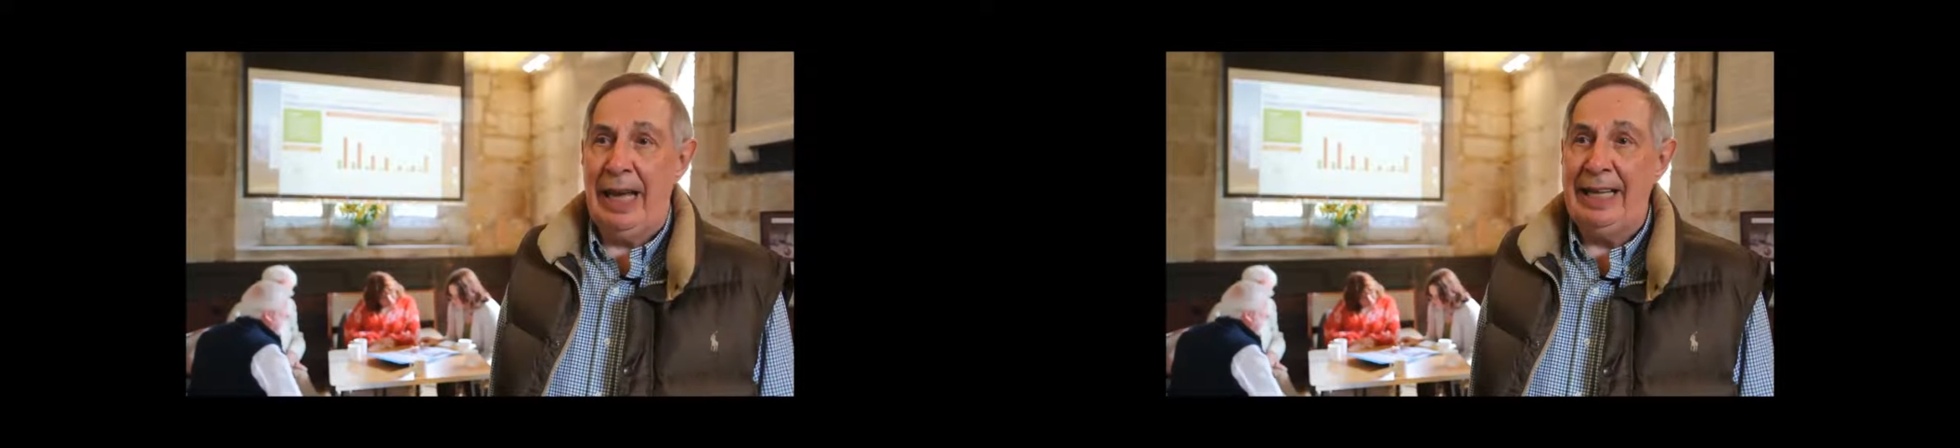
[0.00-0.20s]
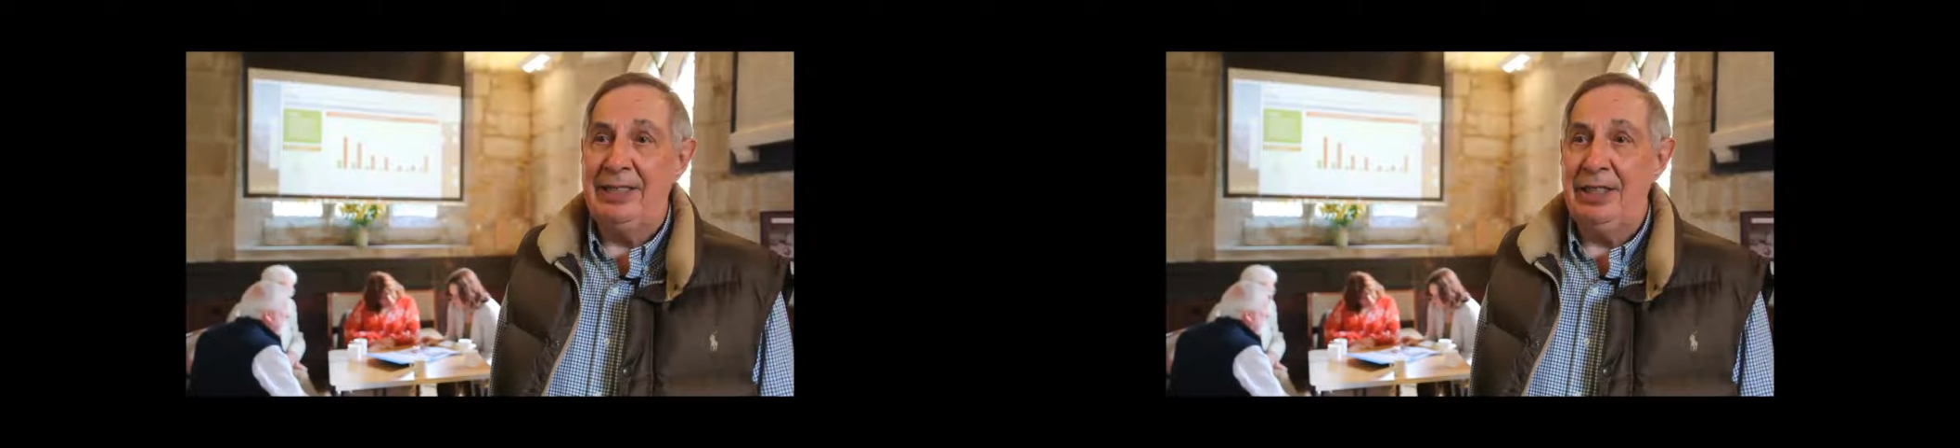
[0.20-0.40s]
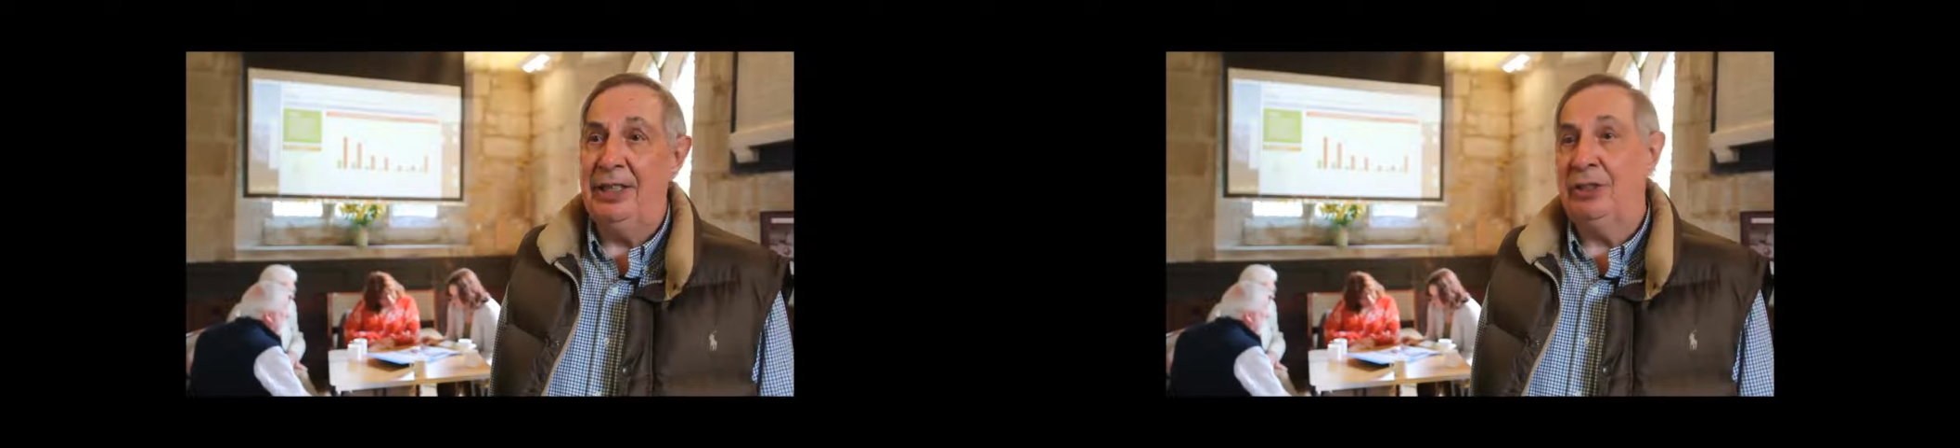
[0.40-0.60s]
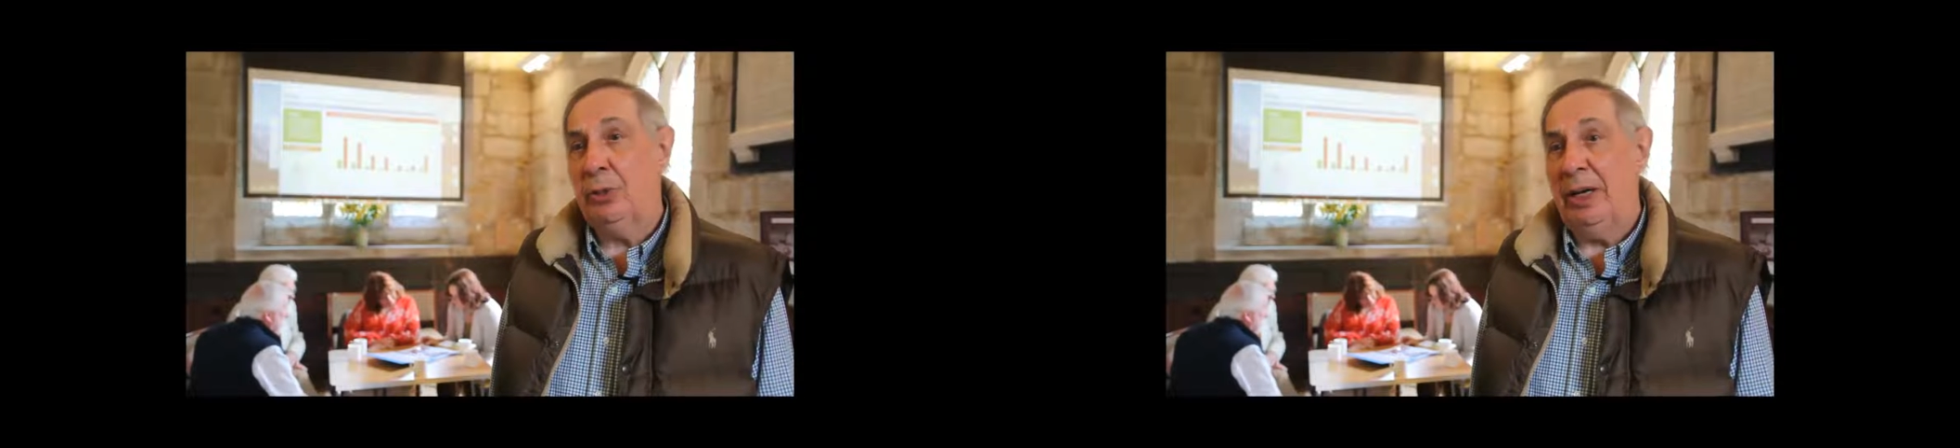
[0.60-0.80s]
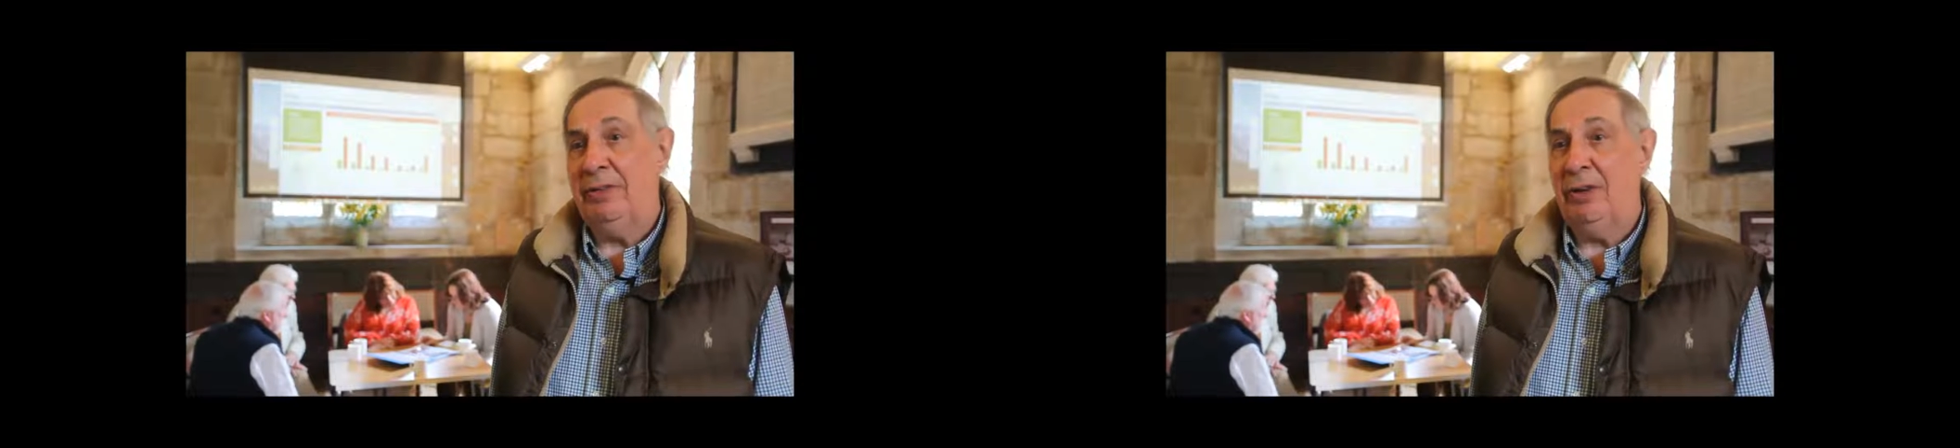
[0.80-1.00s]
18 and
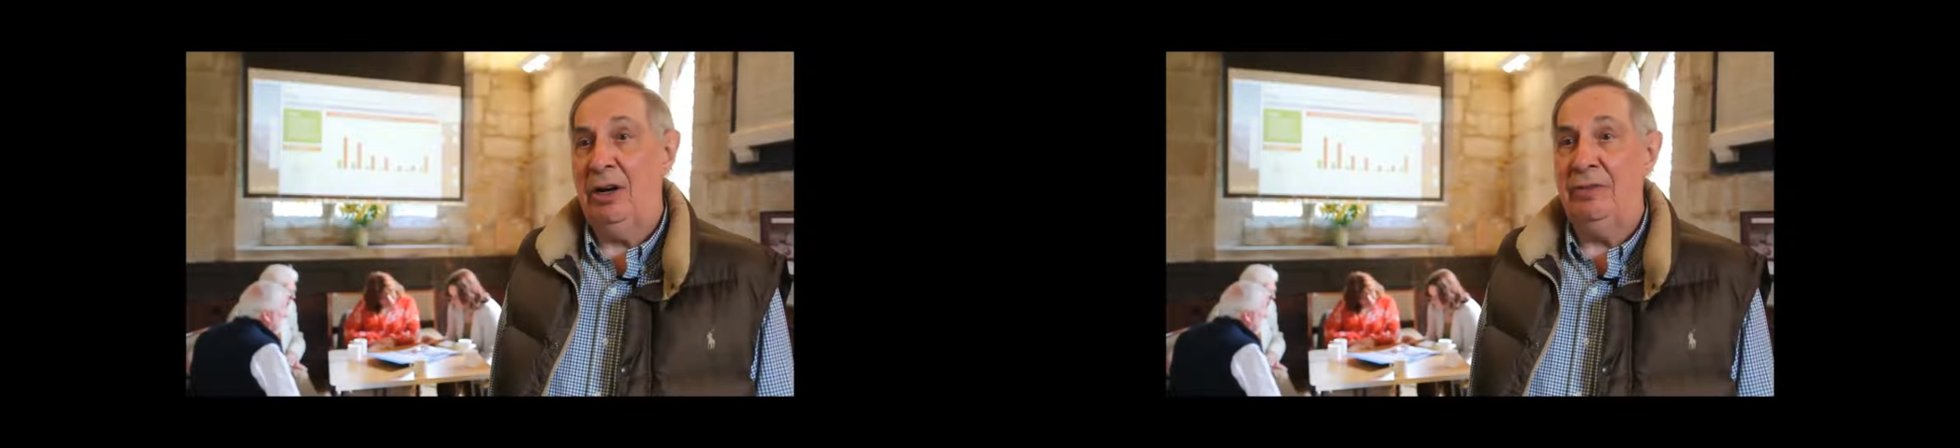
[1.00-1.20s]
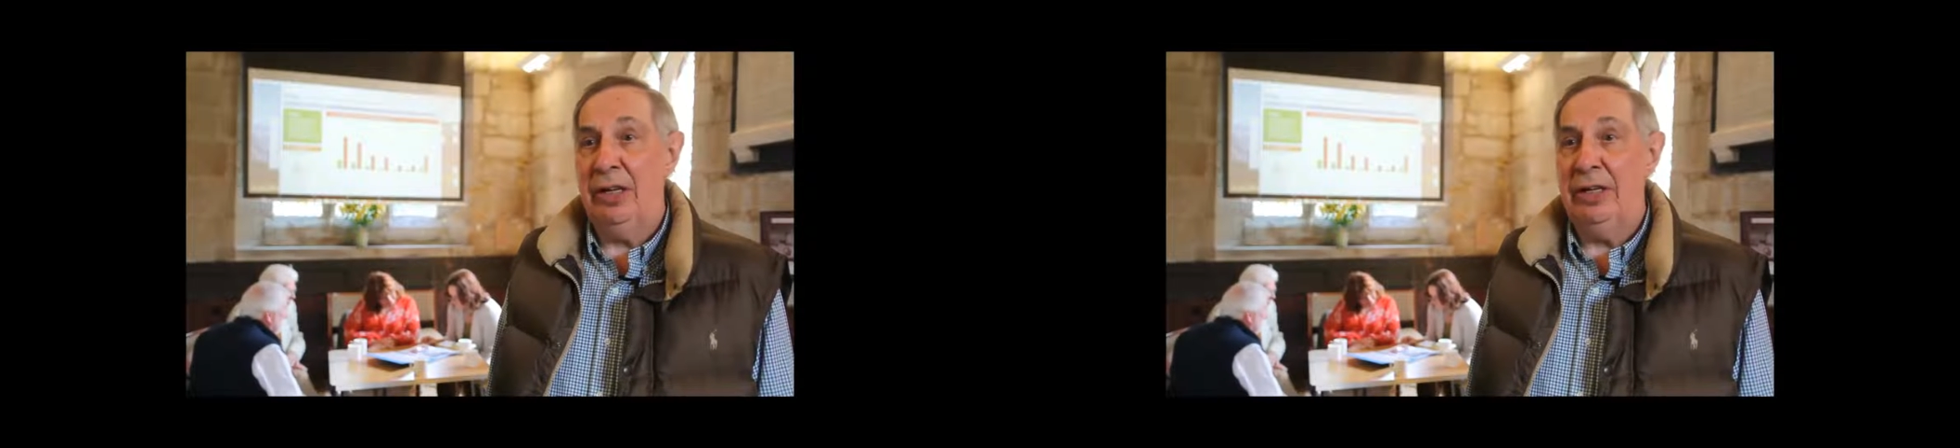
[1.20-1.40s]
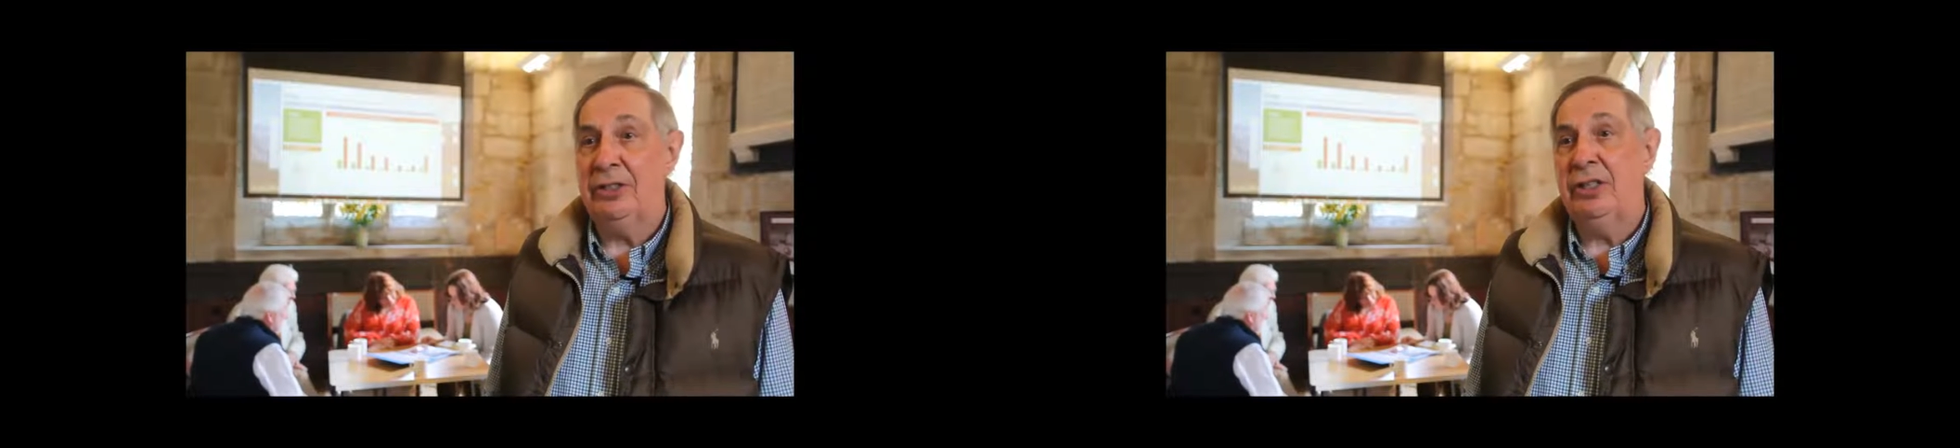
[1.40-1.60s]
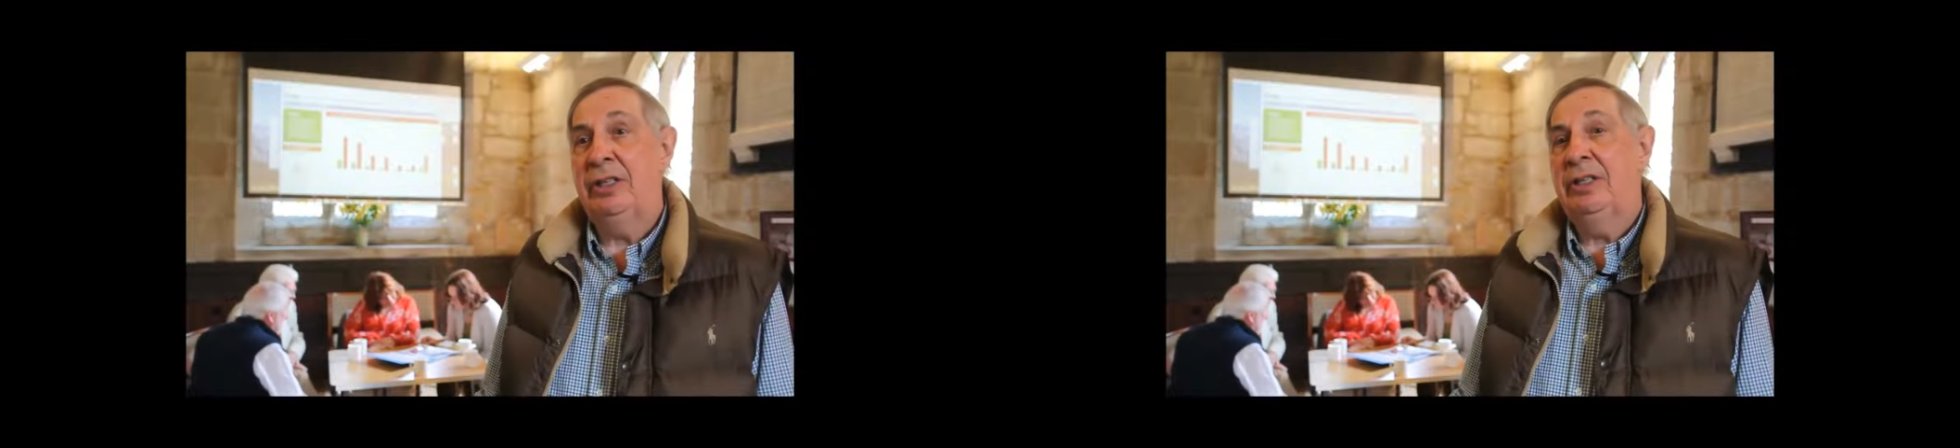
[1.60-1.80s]
25 years,